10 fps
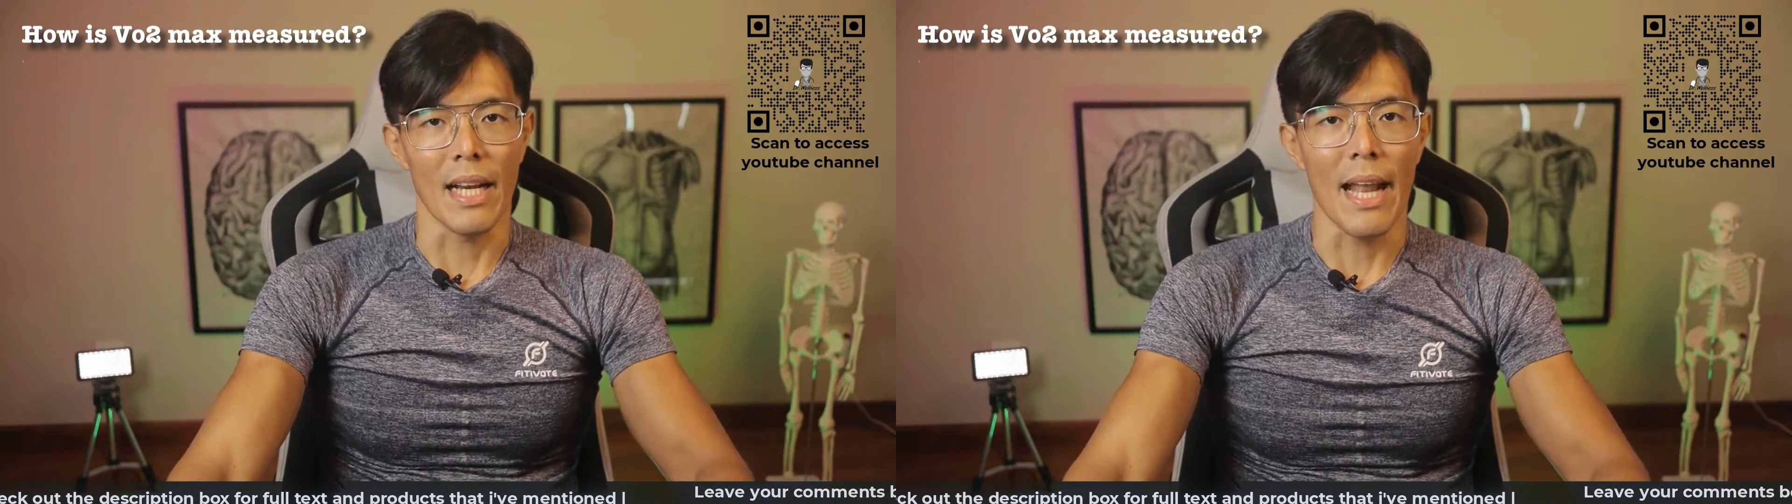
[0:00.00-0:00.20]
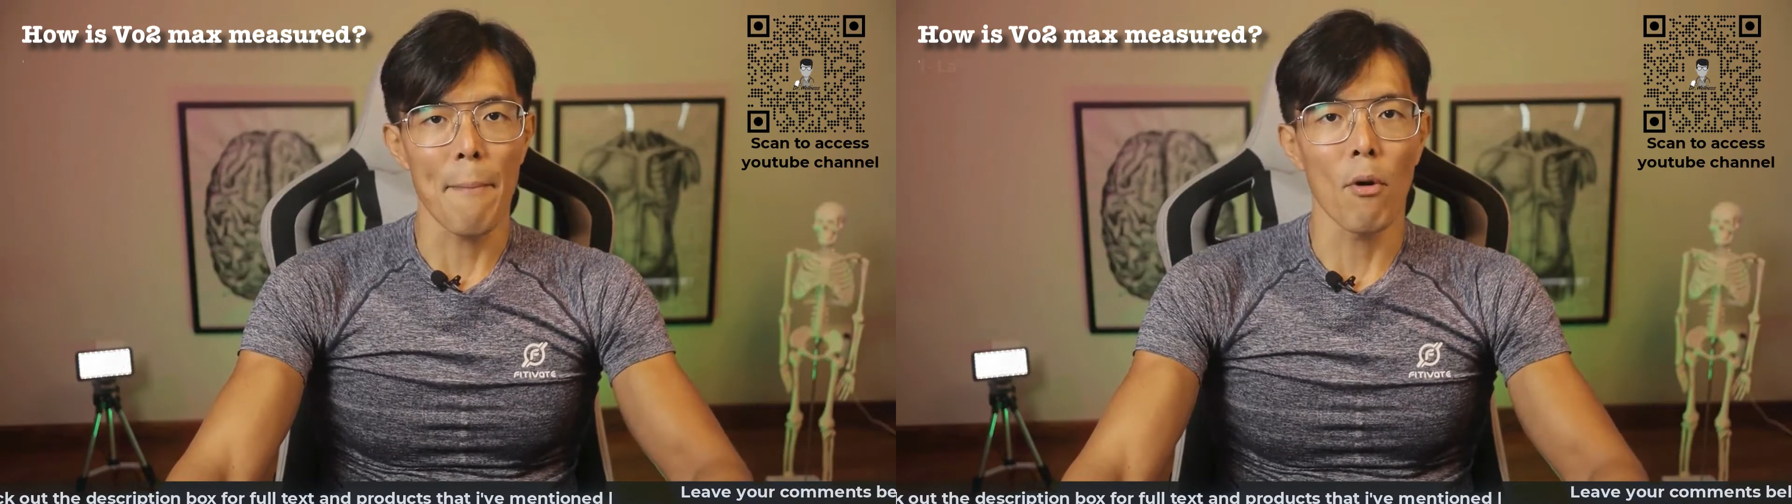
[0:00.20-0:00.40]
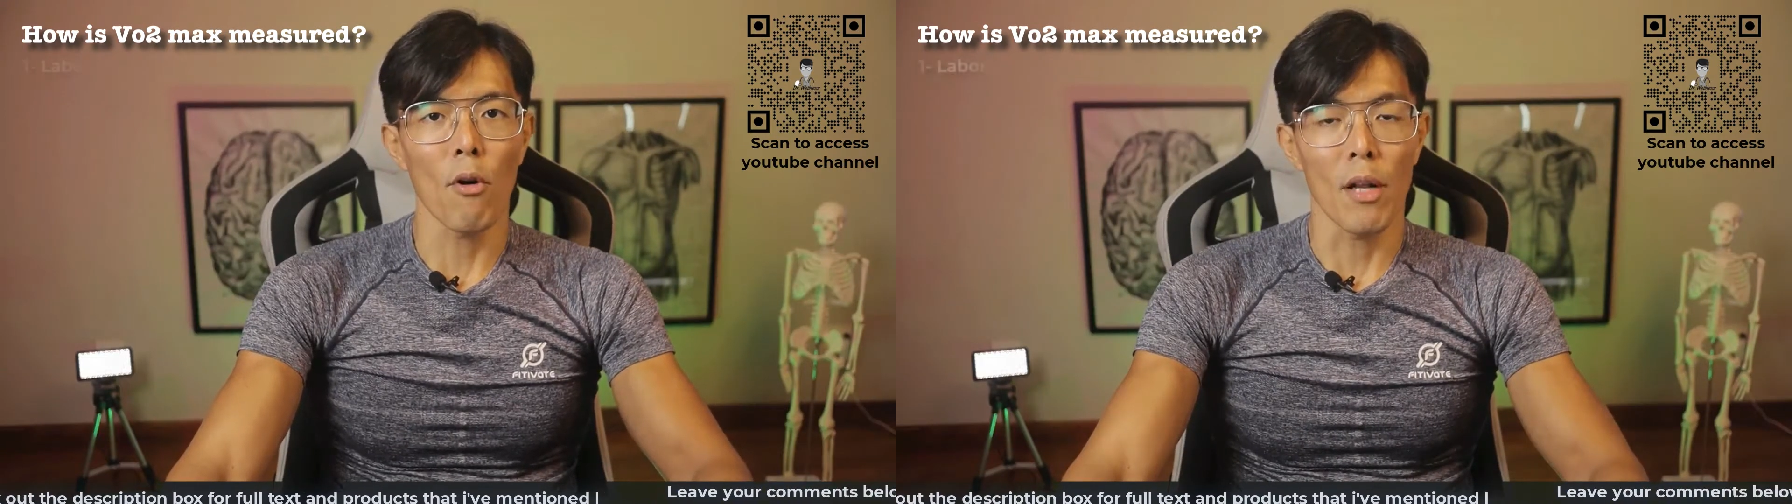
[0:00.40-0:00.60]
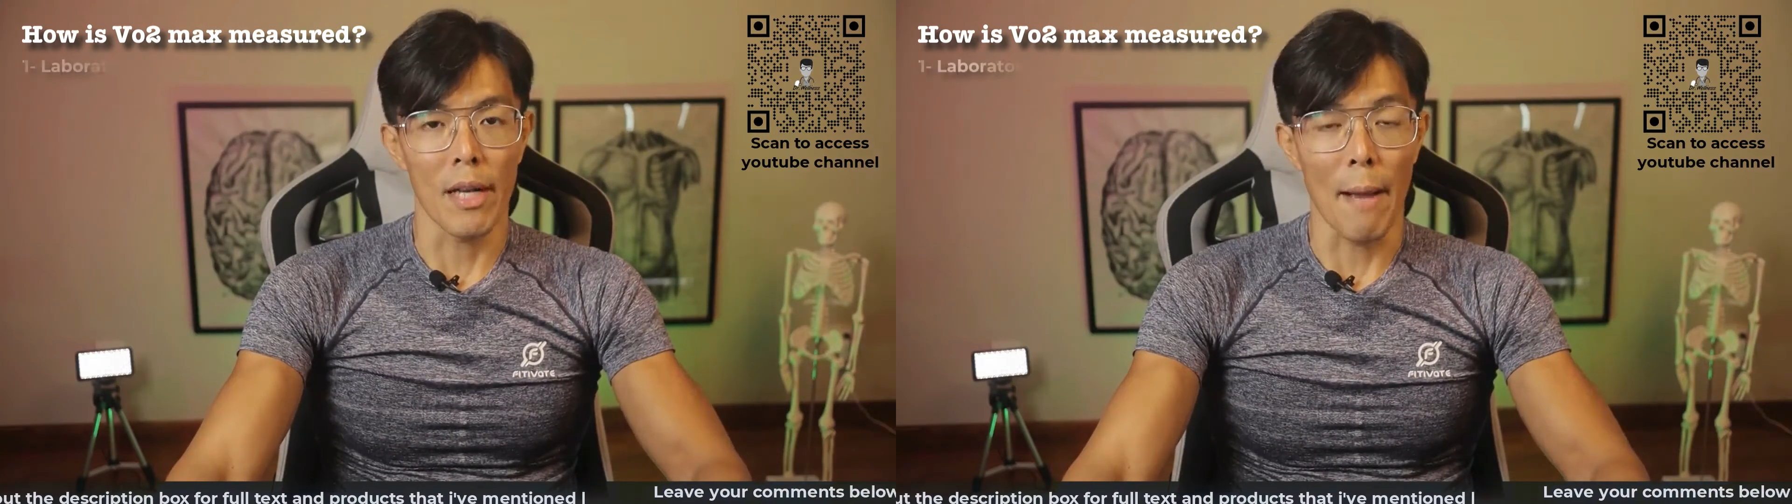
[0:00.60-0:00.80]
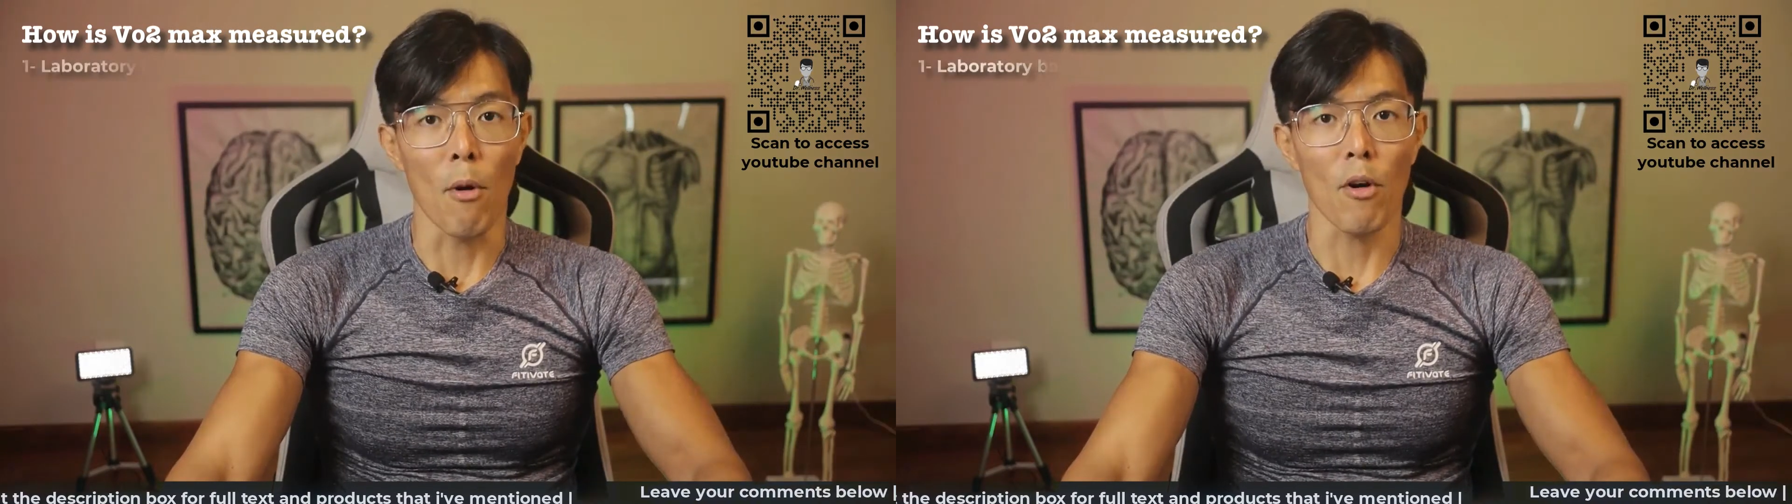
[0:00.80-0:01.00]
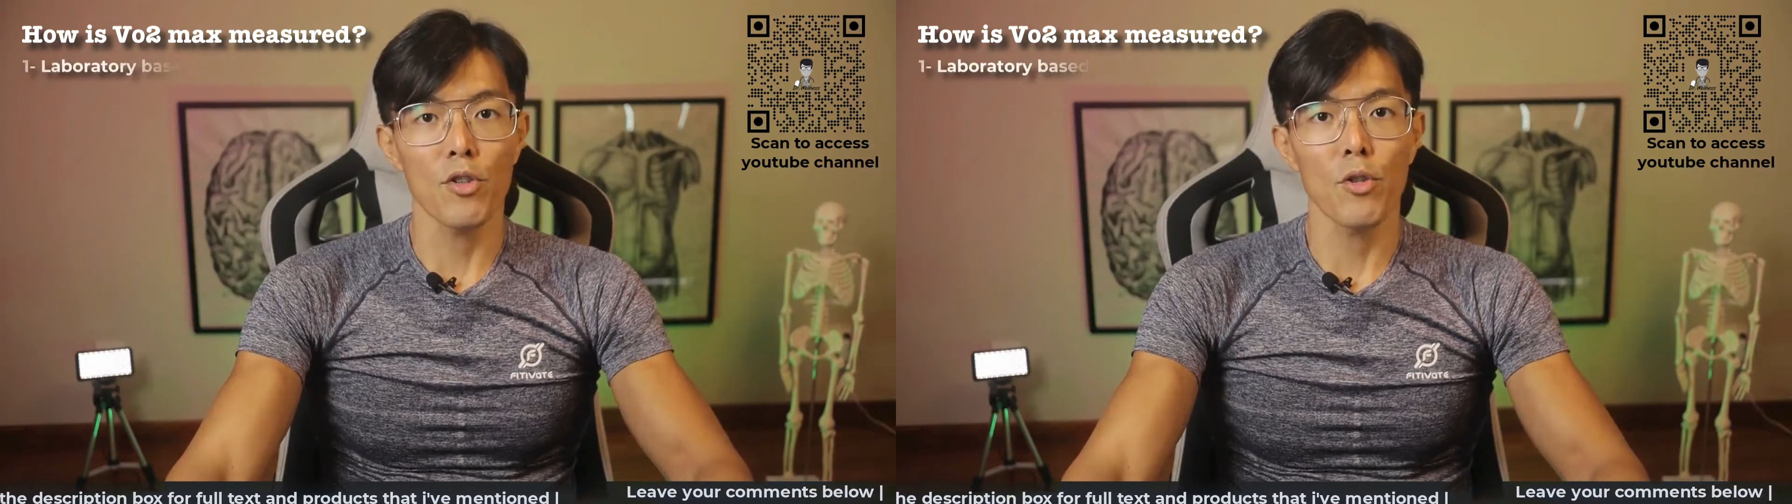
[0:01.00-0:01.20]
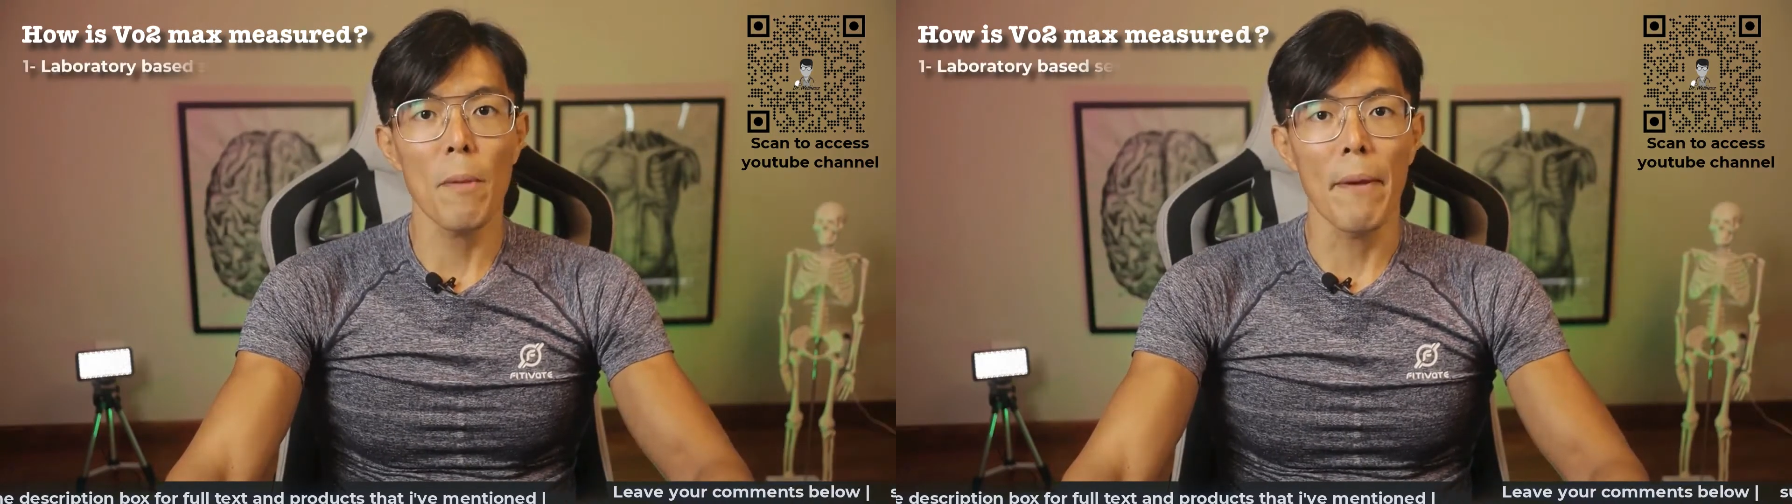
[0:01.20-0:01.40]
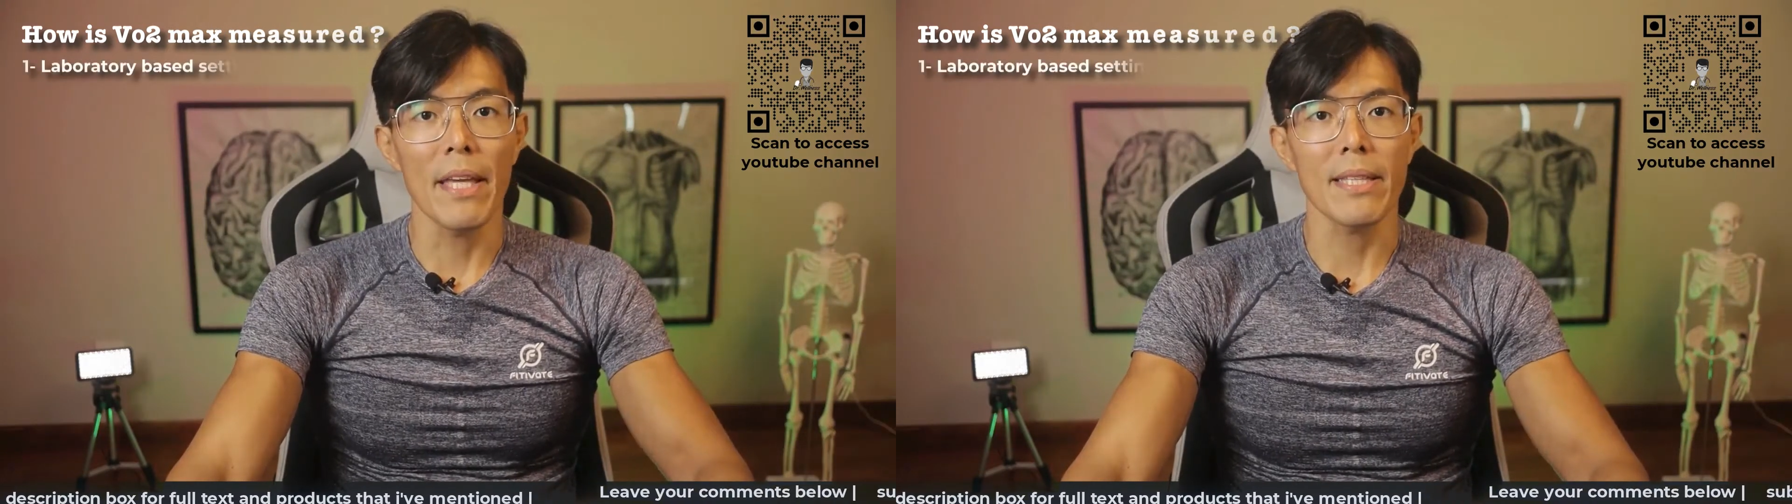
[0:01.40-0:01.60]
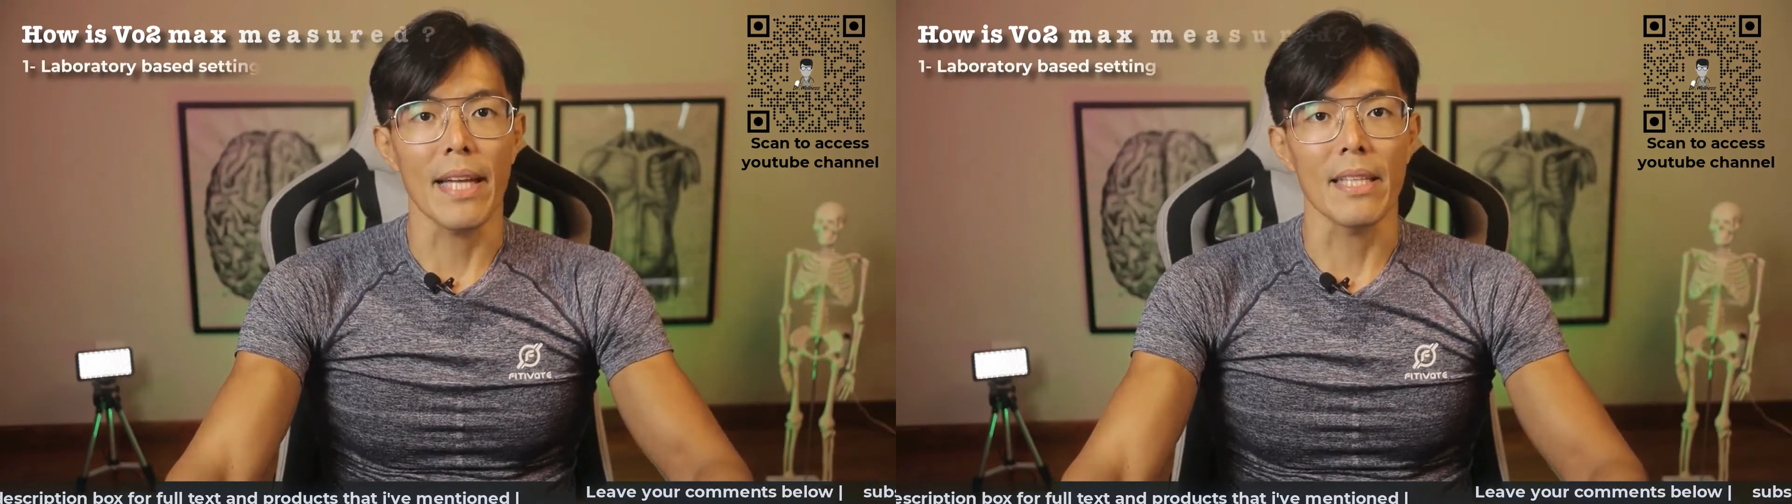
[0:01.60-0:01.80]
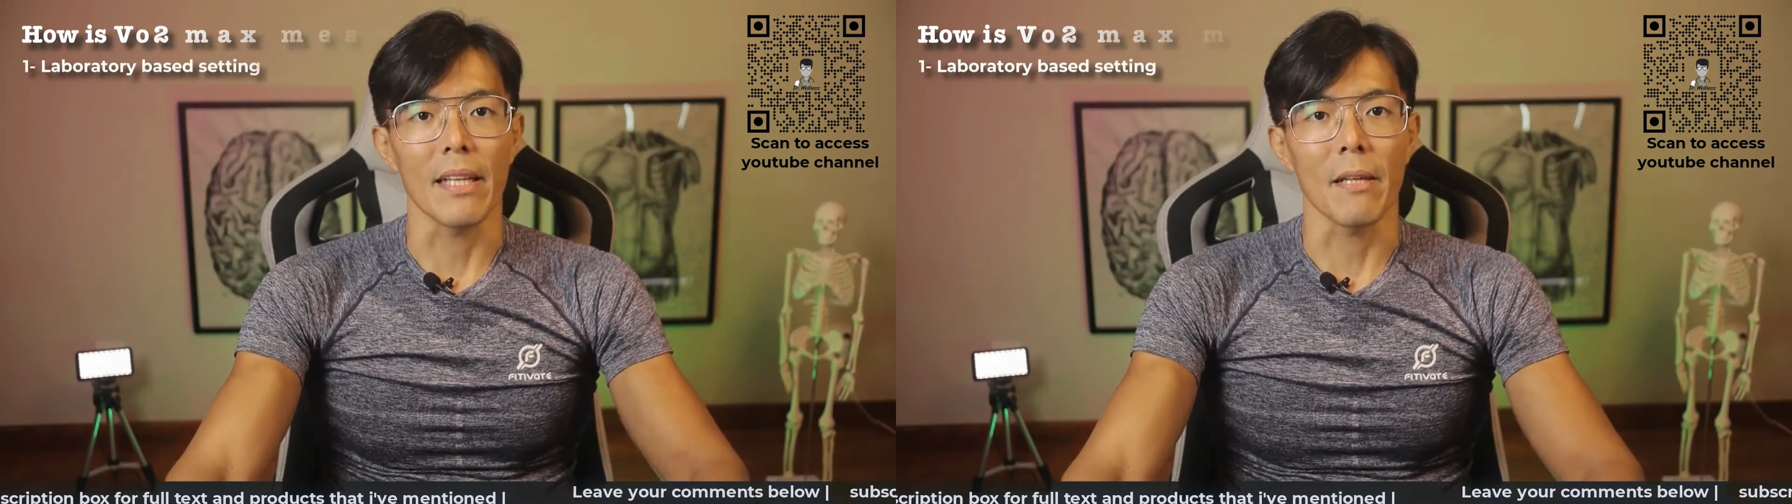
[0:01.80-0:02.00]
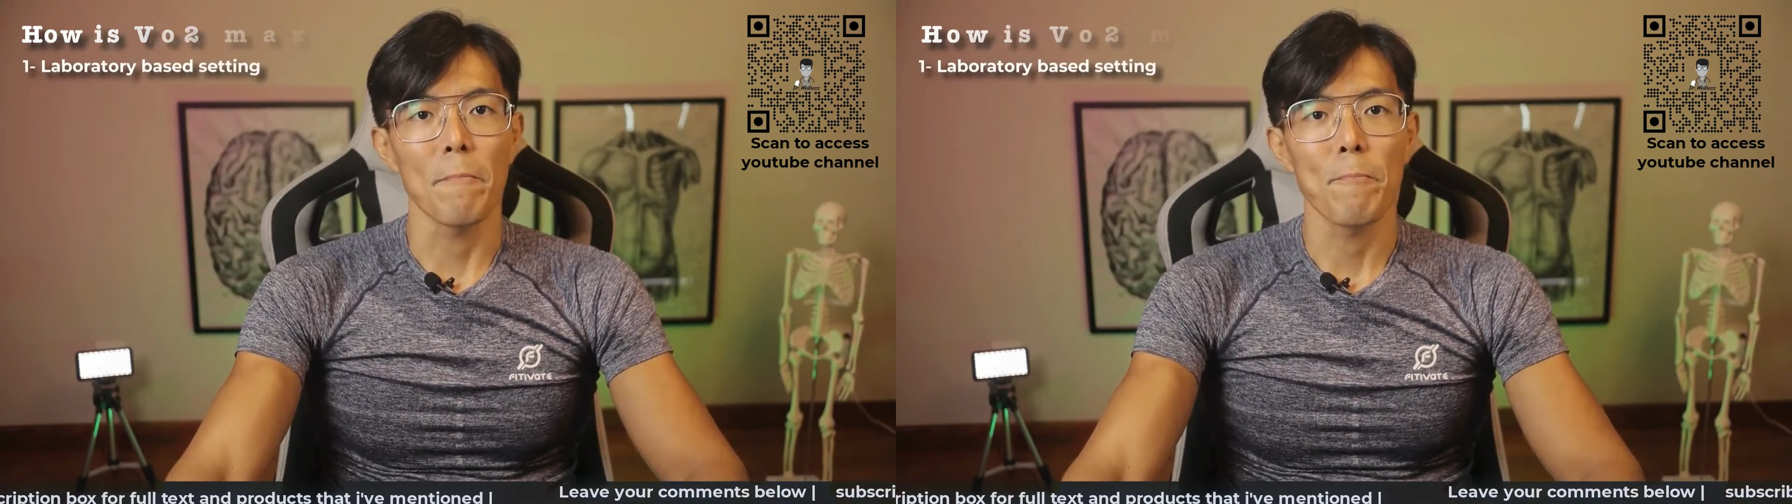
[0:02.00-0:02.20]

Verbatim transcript: laboratory-based setting.